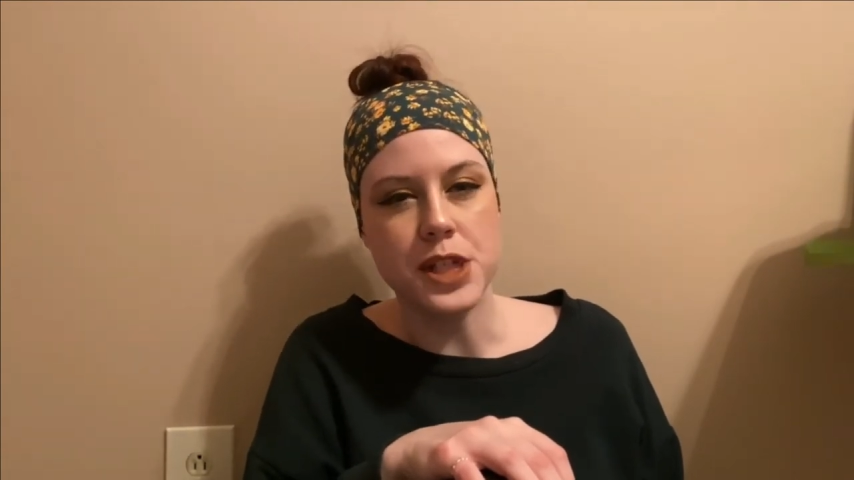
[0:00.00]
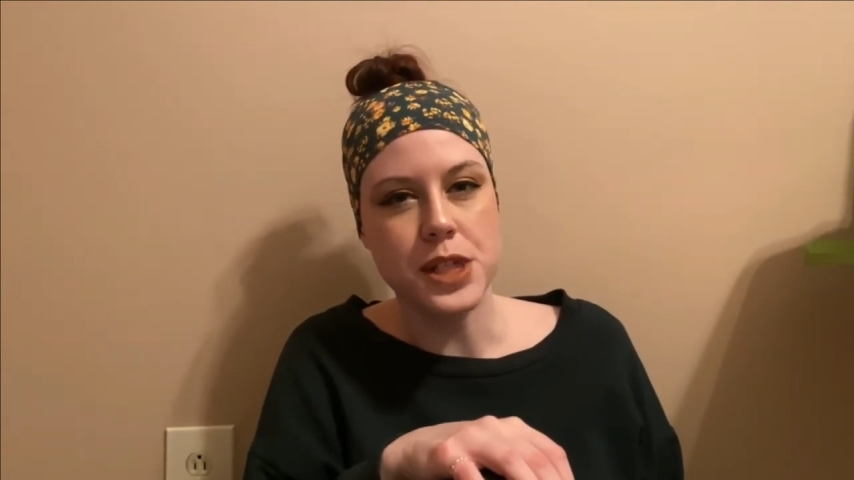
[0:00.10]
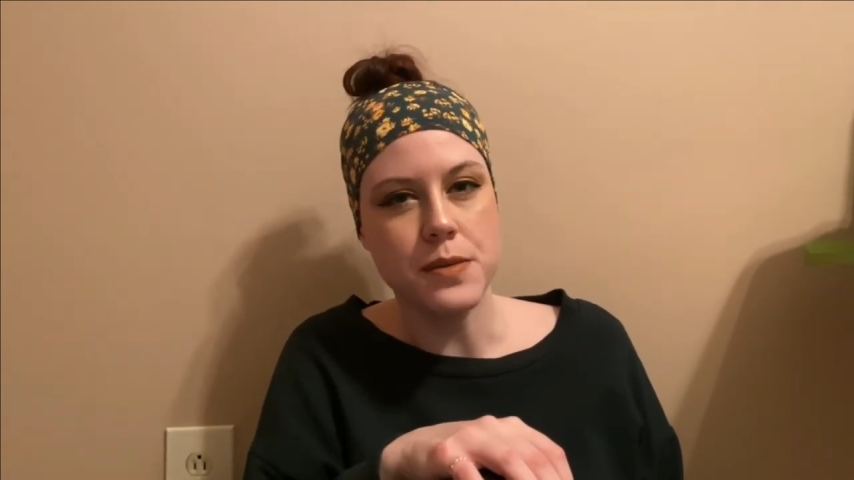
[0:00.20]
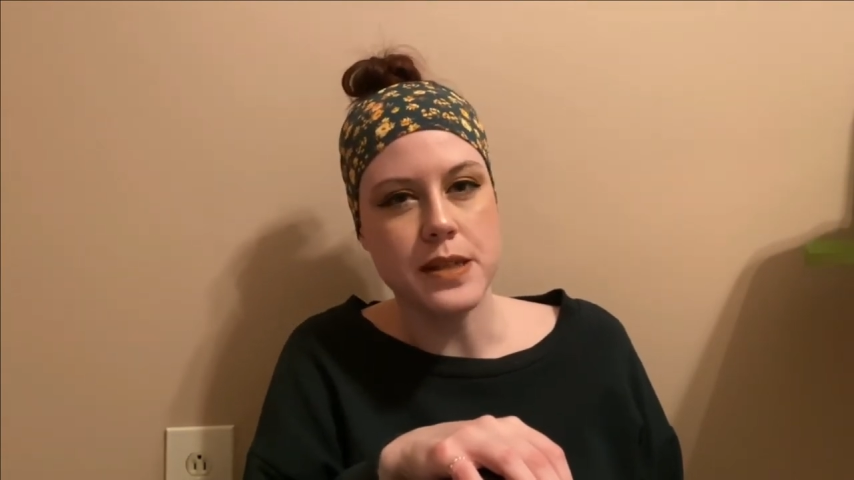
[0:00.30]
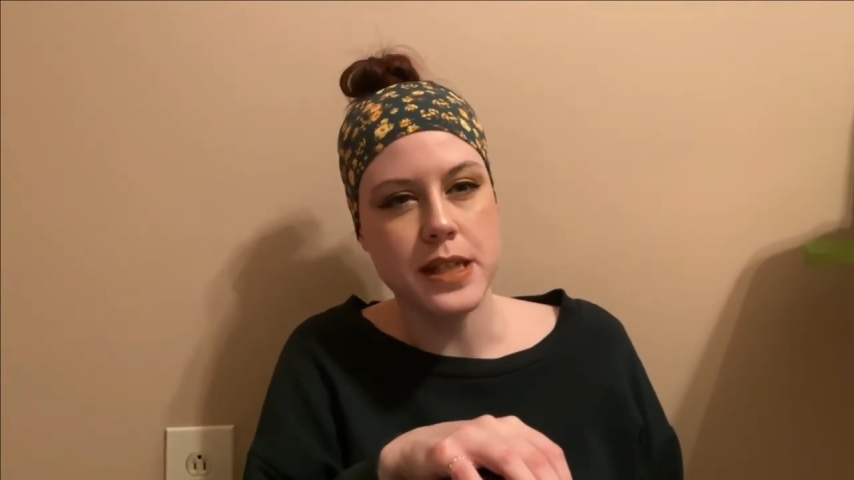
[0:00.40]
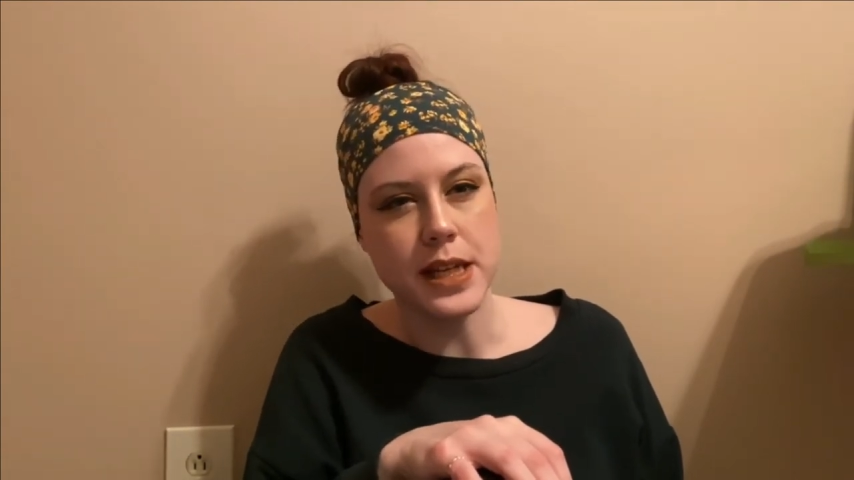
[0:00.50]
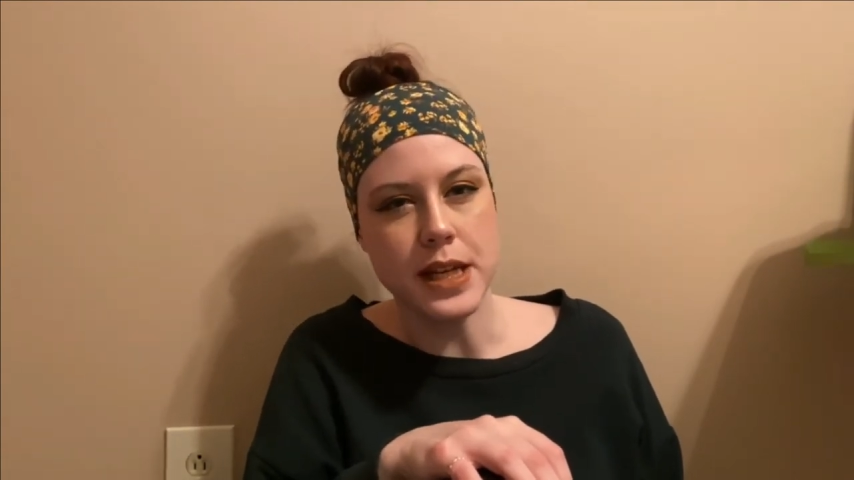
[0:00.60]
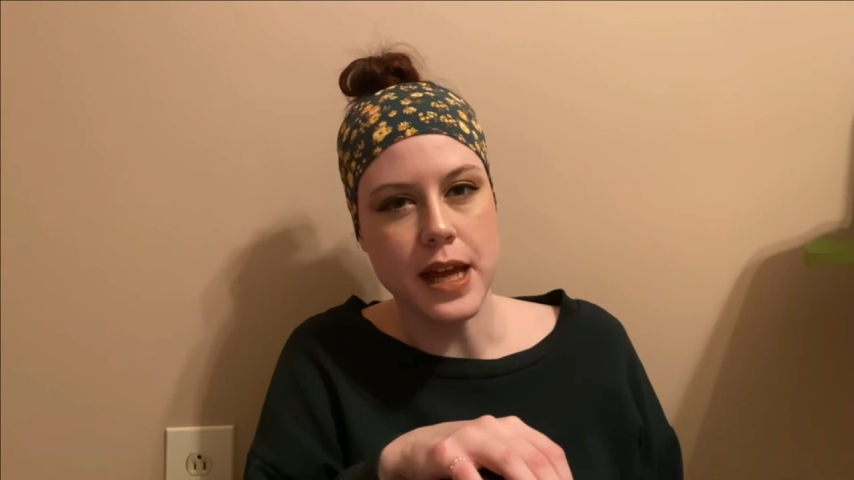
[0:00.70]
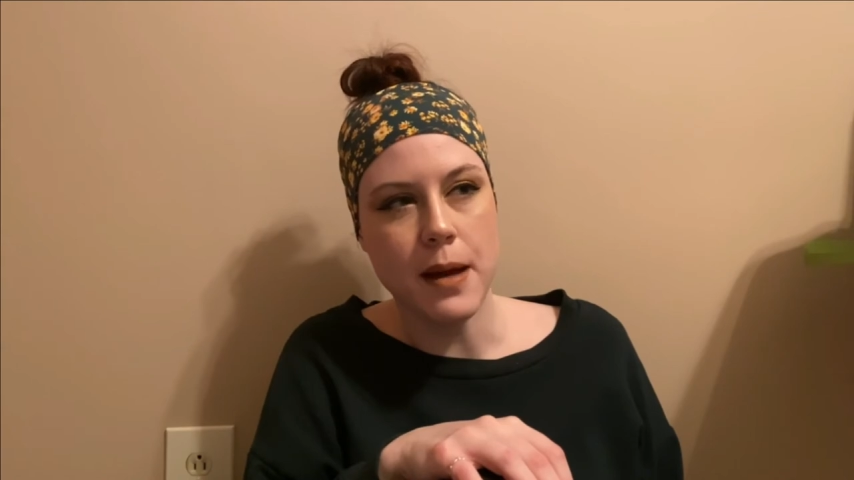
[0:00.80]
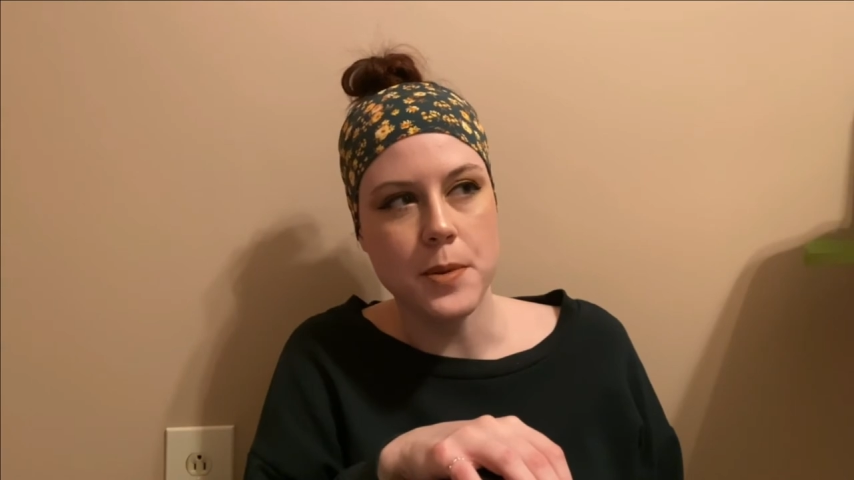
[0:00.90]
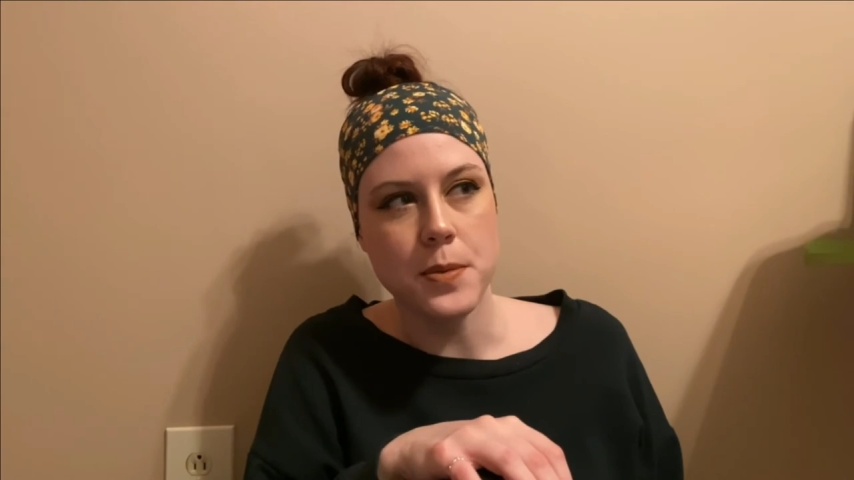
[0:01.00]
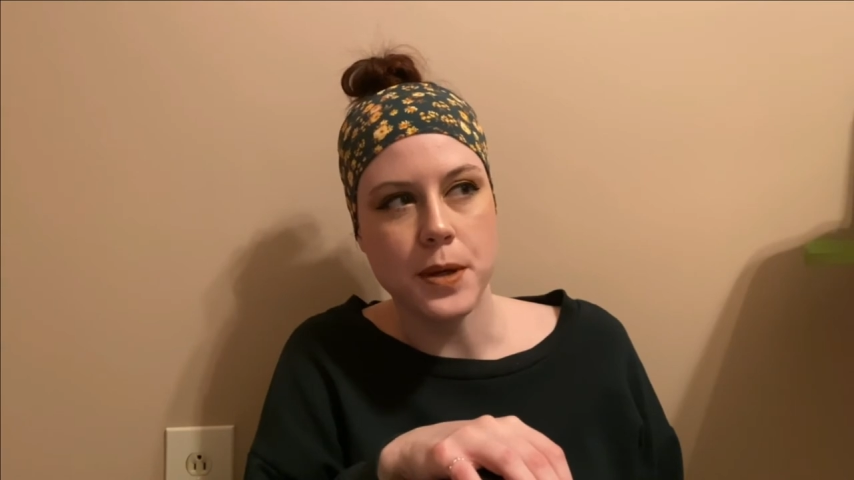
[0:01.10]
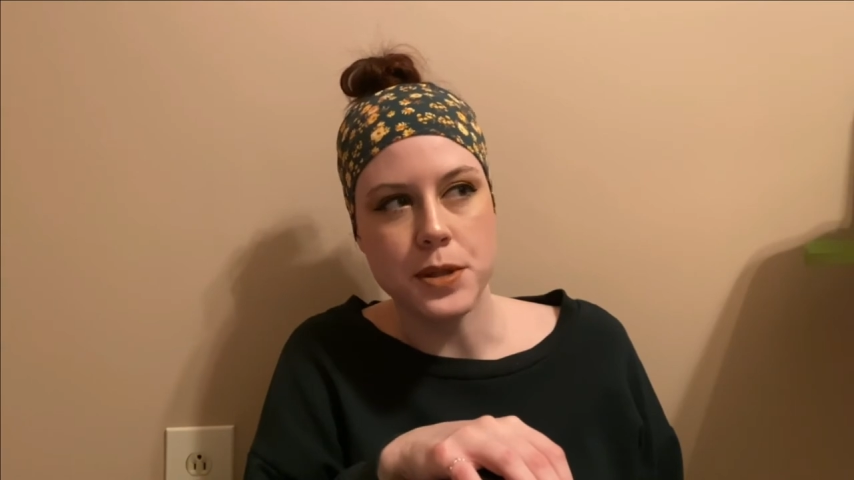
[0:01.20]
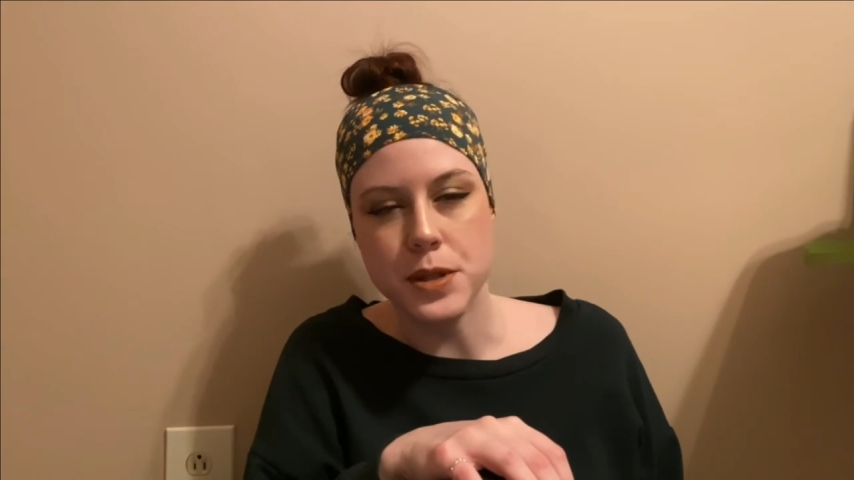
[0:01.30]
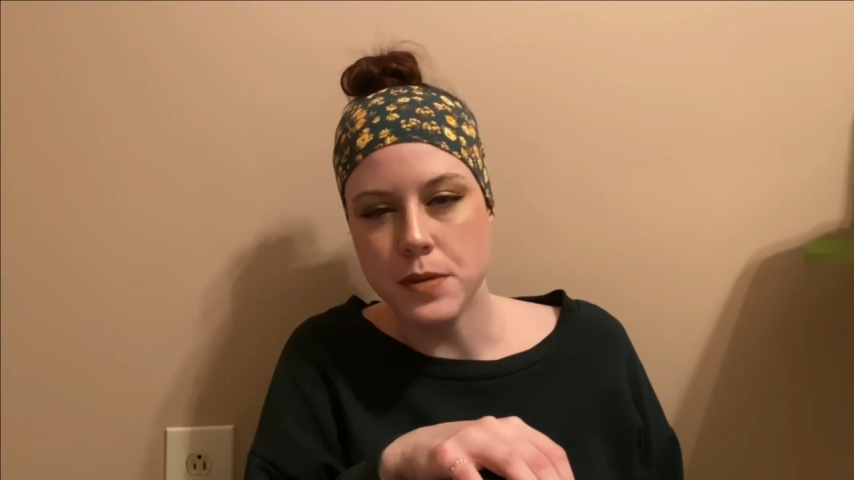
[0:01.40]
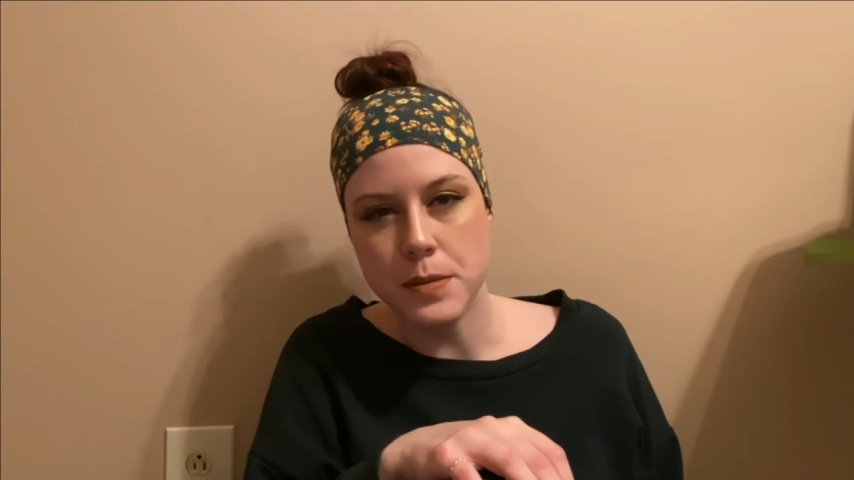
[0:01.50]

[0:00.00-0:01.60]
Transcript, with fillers: she was kidnapped while she was